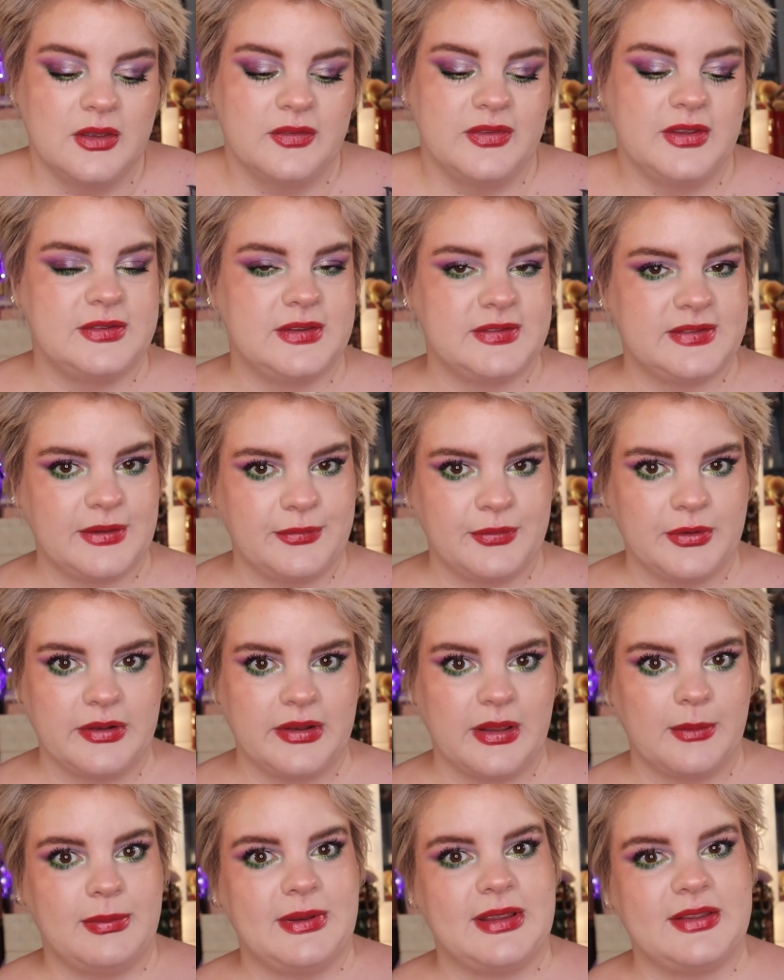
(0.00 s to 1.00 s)
this is
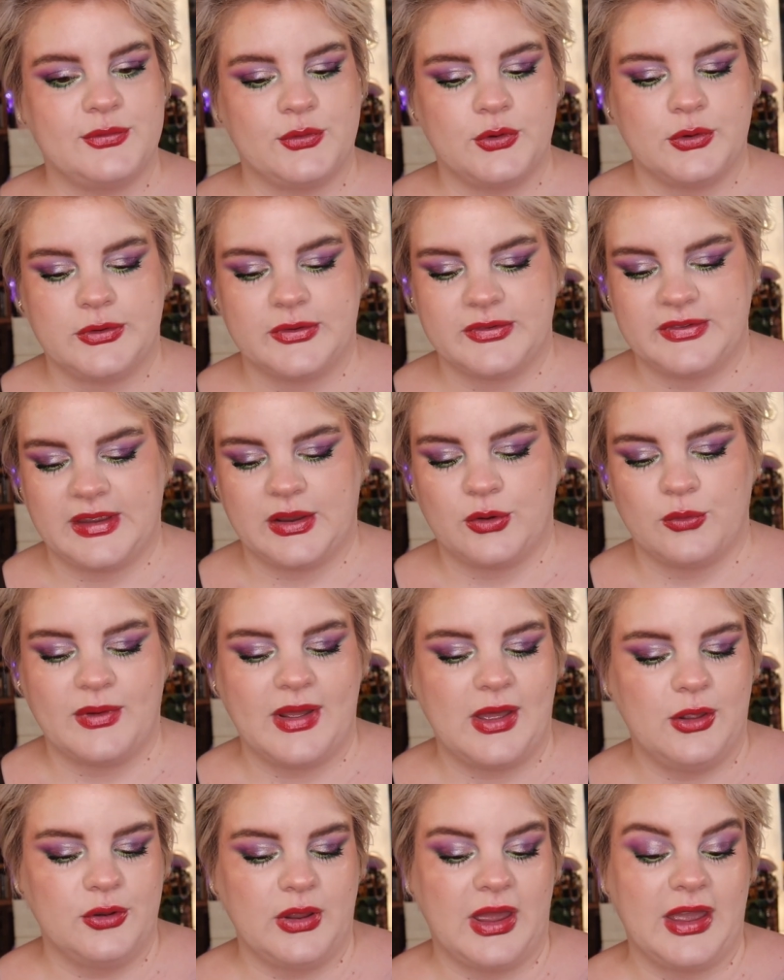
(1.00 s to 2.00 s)
definitely a place for you to stick
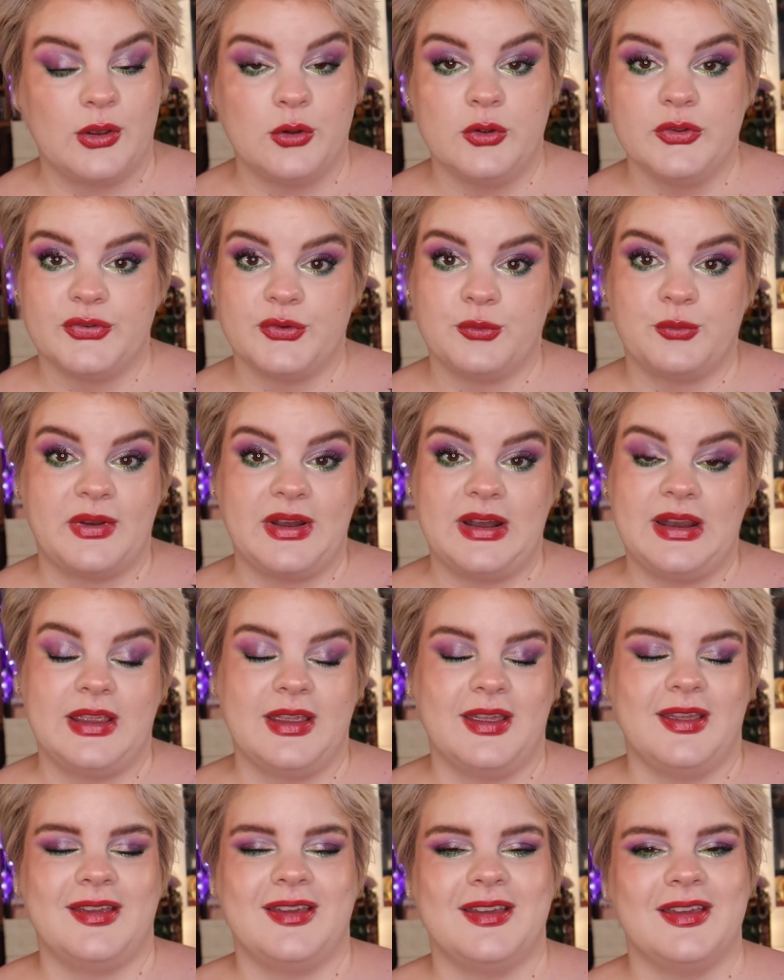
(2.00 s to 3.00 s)
around. I also
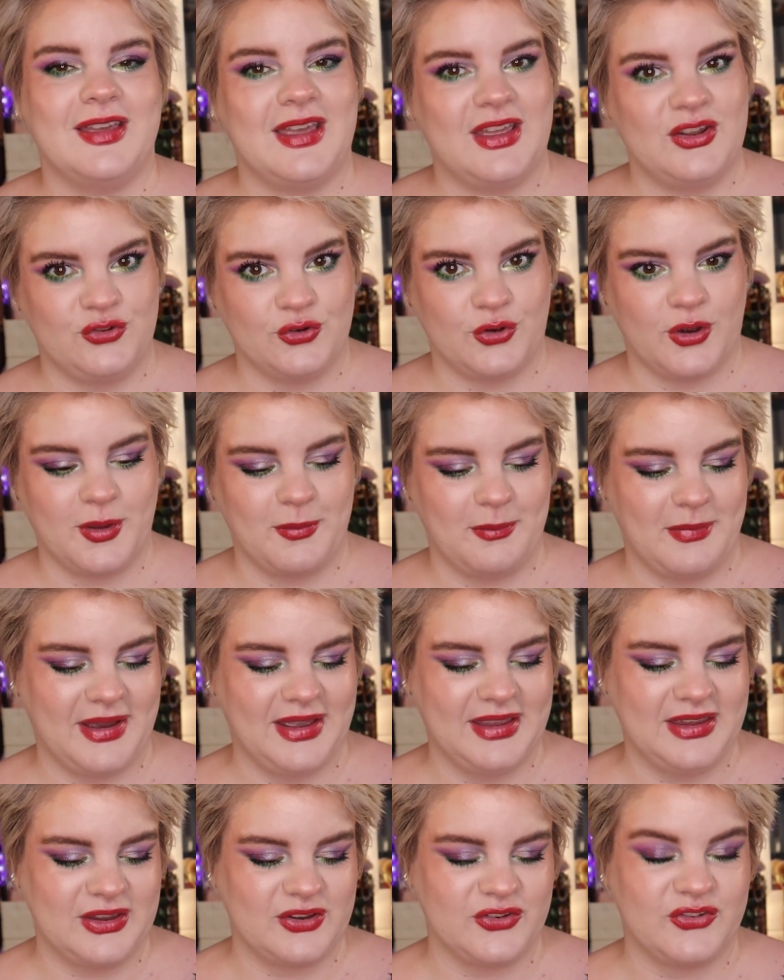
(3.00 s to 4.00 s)
really enjoy
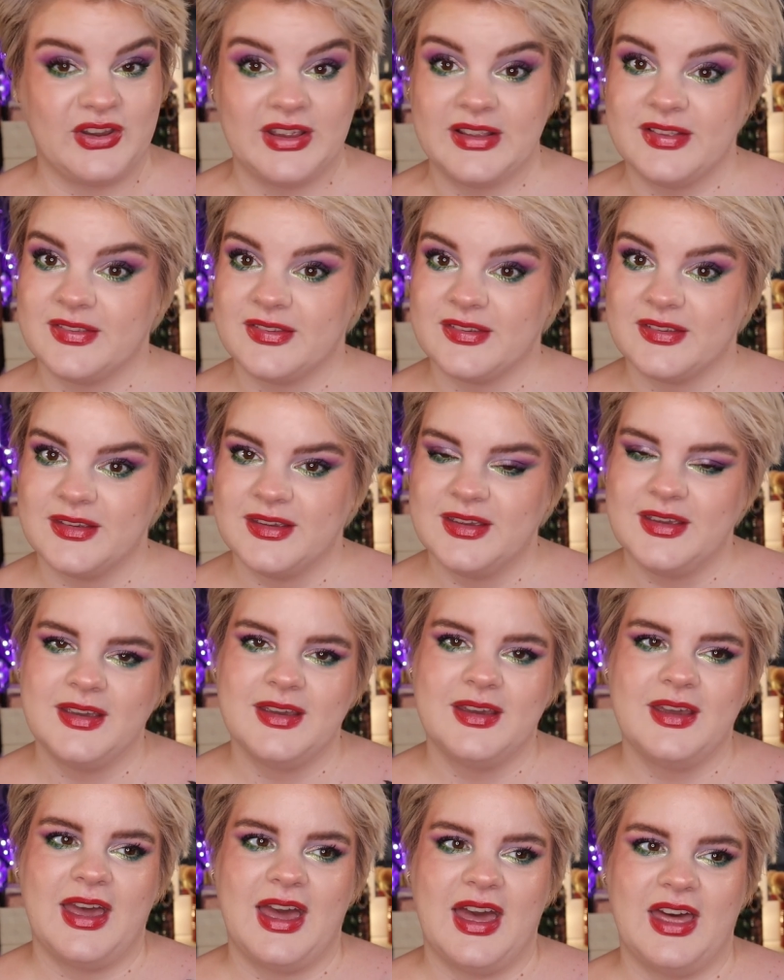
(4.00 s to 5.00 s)
buying shit
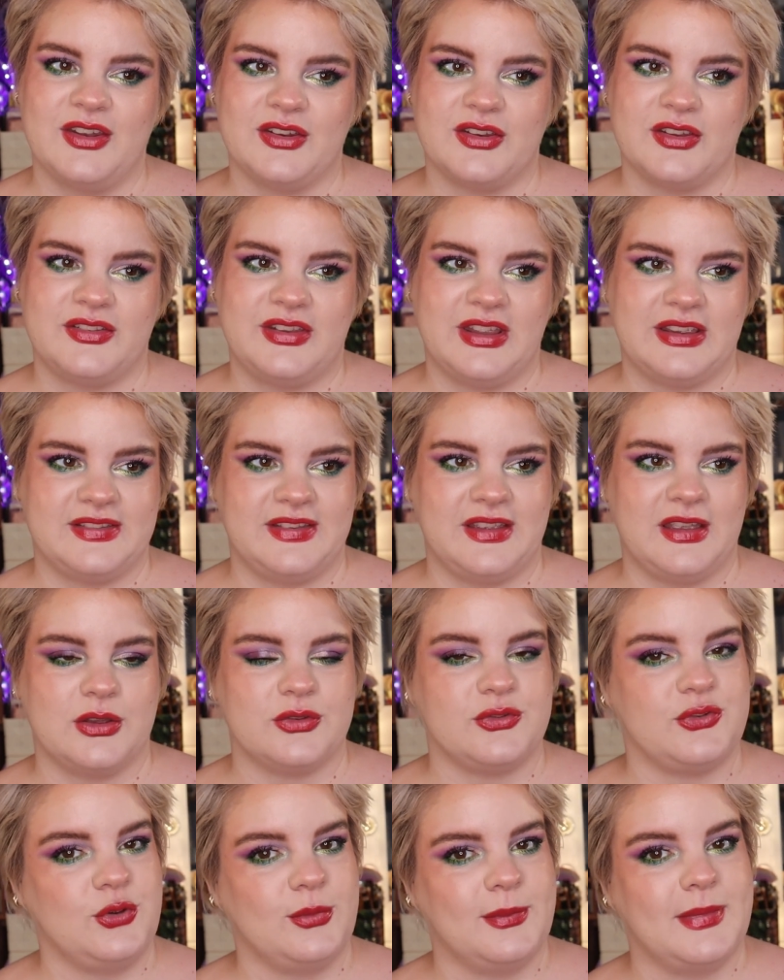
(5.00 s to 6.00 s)
and testing
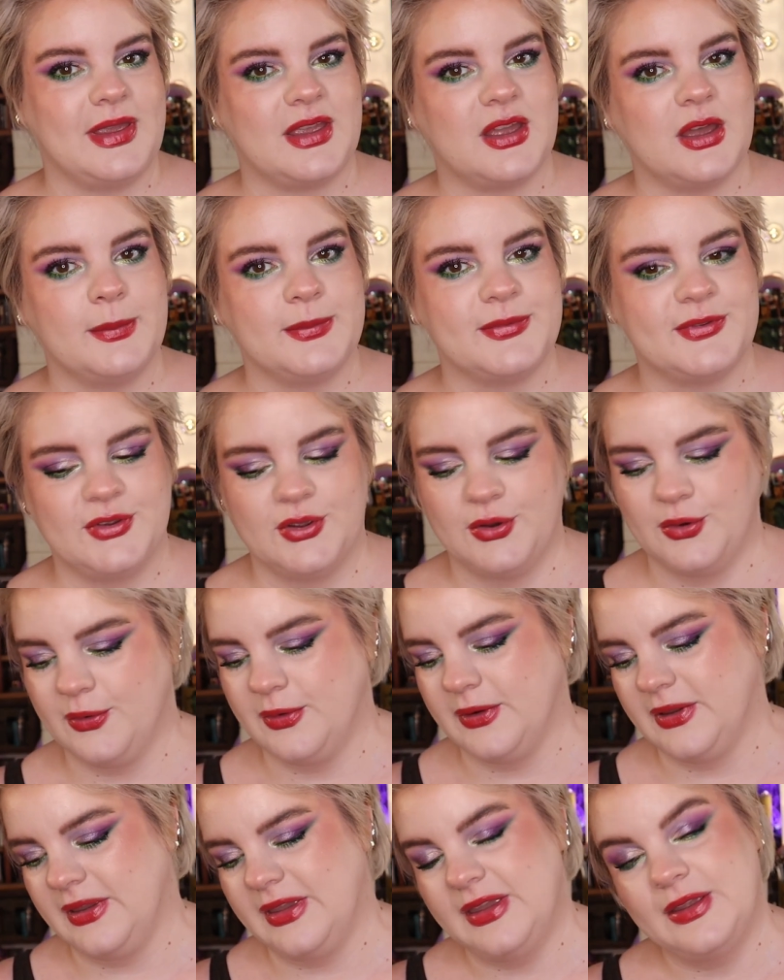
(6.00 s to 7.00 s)
out new makeup,
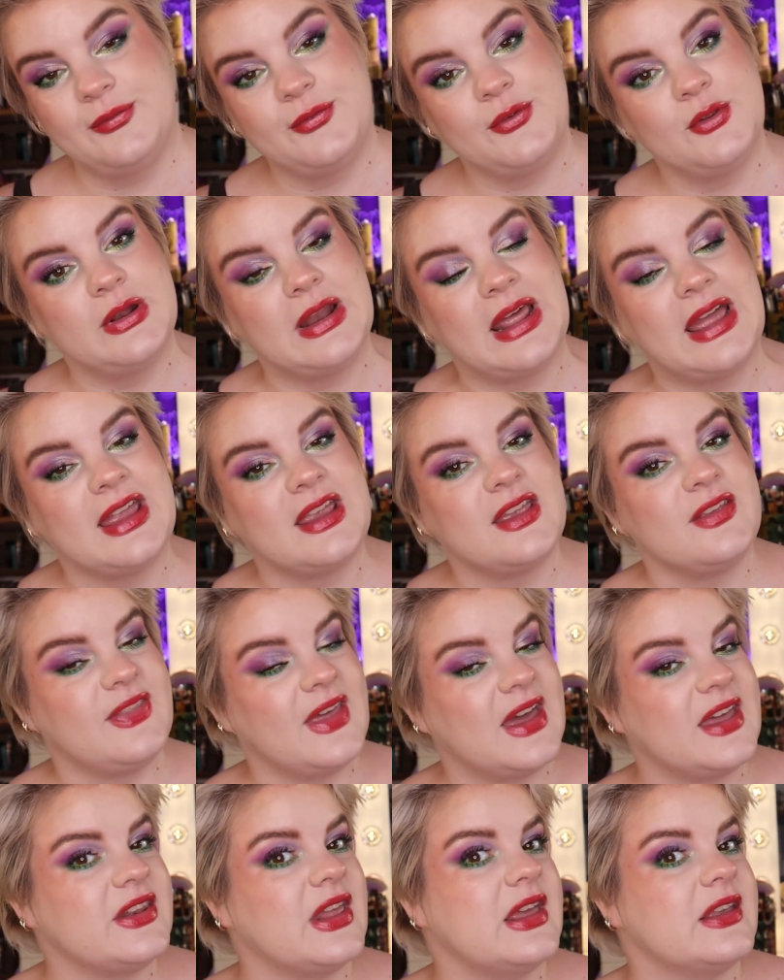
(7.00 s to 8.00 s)
so if you like
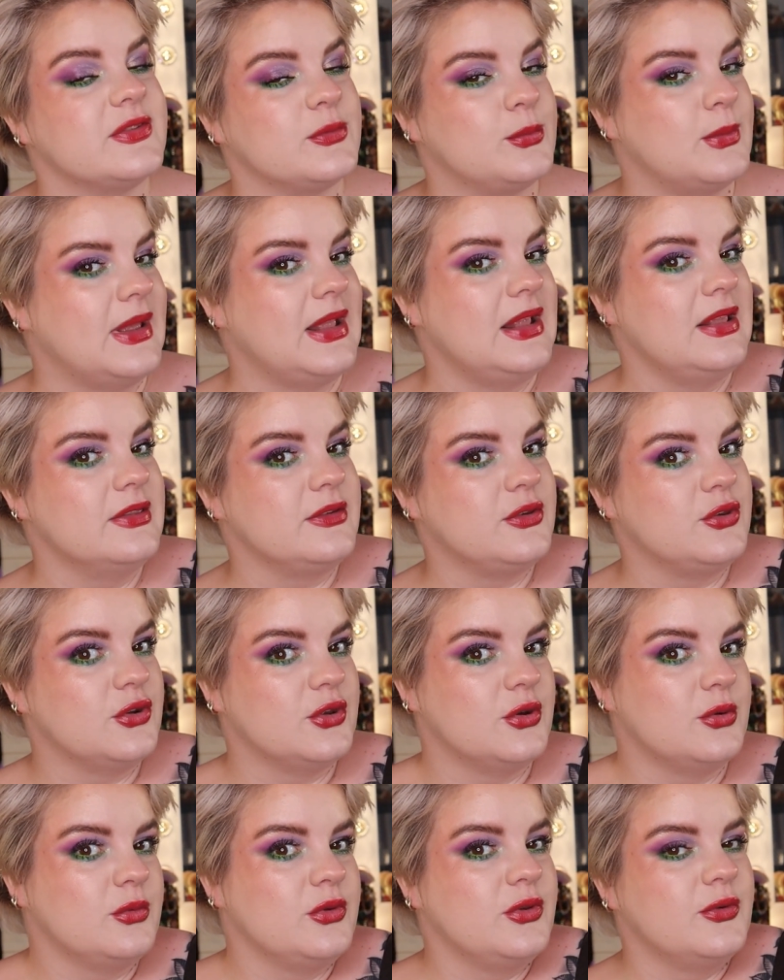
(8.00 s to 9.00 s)
that as well, you
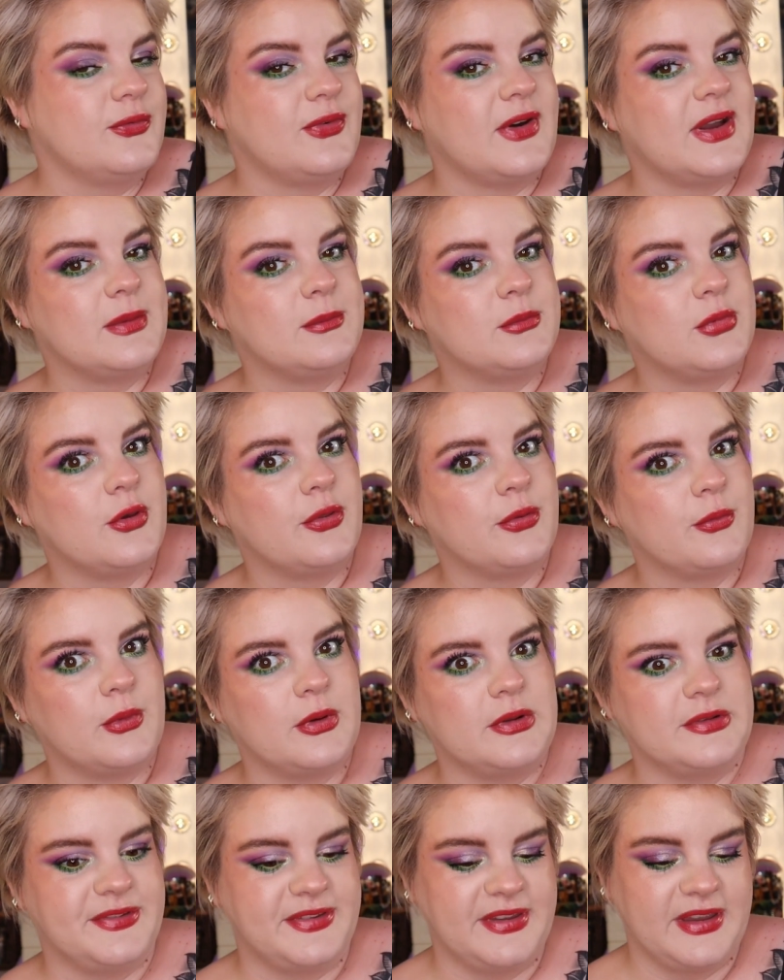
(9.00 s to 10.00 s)
know, you find both
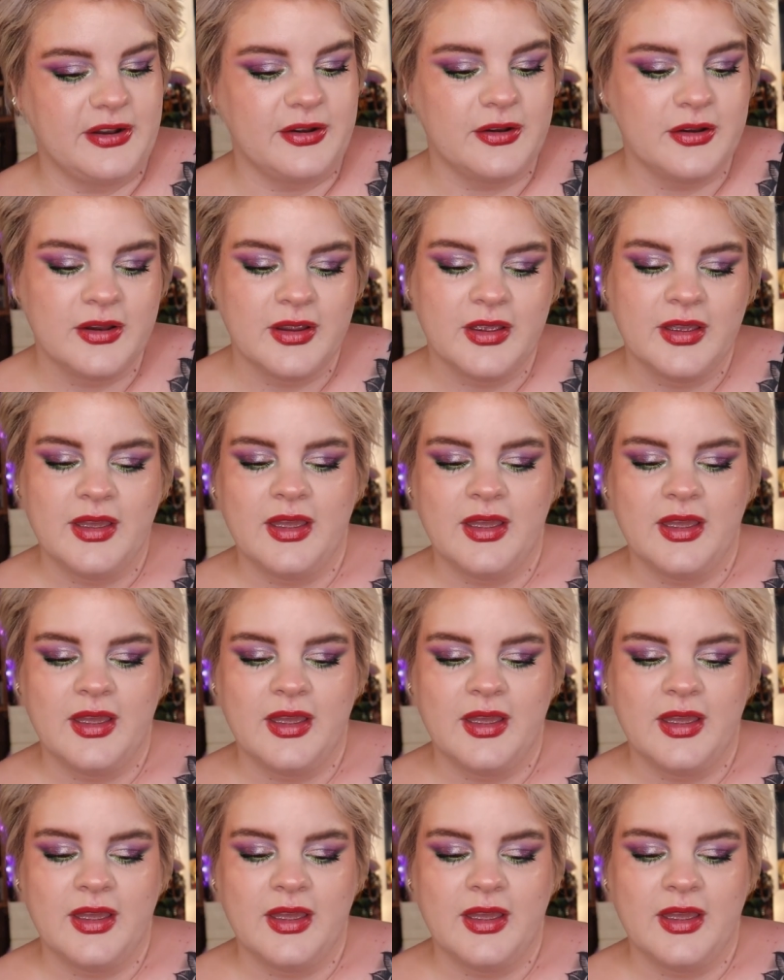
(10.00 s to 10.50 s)
worlds here.